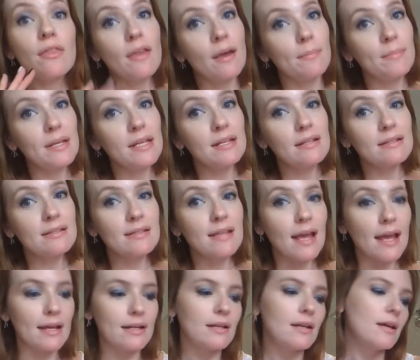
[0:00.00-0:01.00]
that being
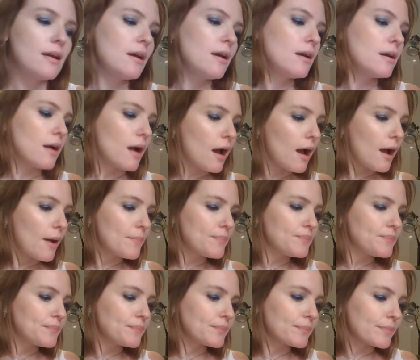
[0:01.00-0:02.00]
said,
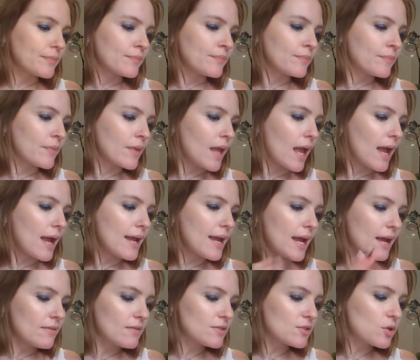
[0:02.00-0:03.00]
I
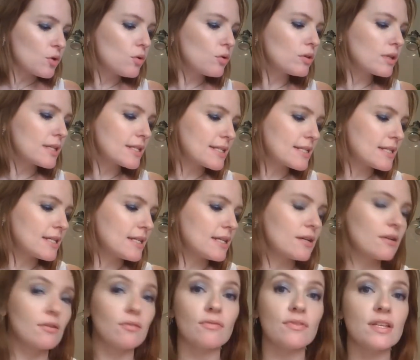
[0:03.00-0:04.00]
have this whole list
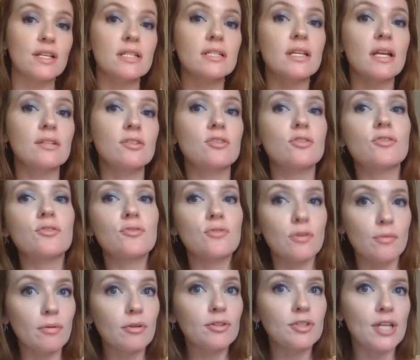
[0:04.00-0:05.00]
here of things I just
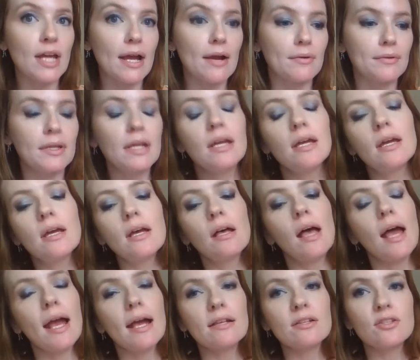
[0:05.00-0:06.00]
scribbled down
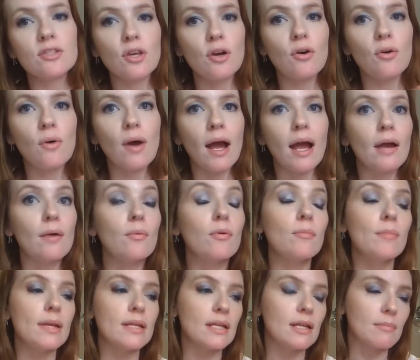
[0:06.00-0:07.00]
as though I
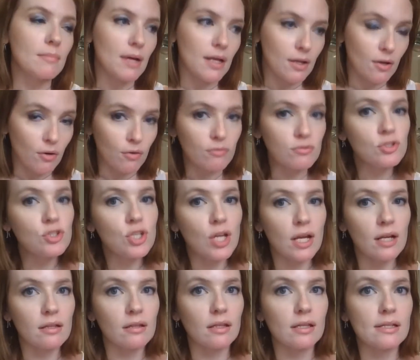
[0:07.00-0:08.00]
were making my own
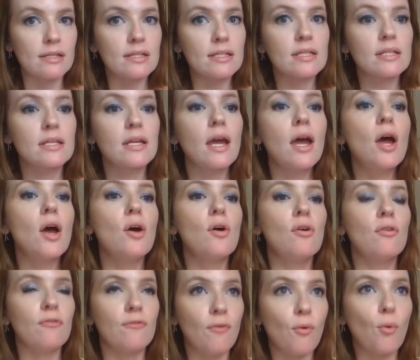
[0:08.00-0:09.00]
checklist
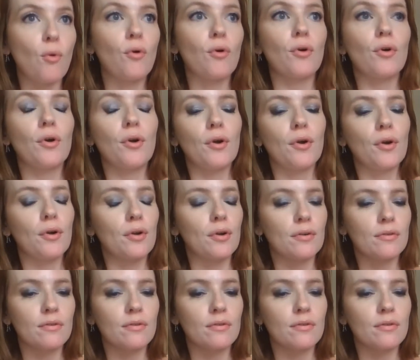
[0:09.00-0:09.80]
for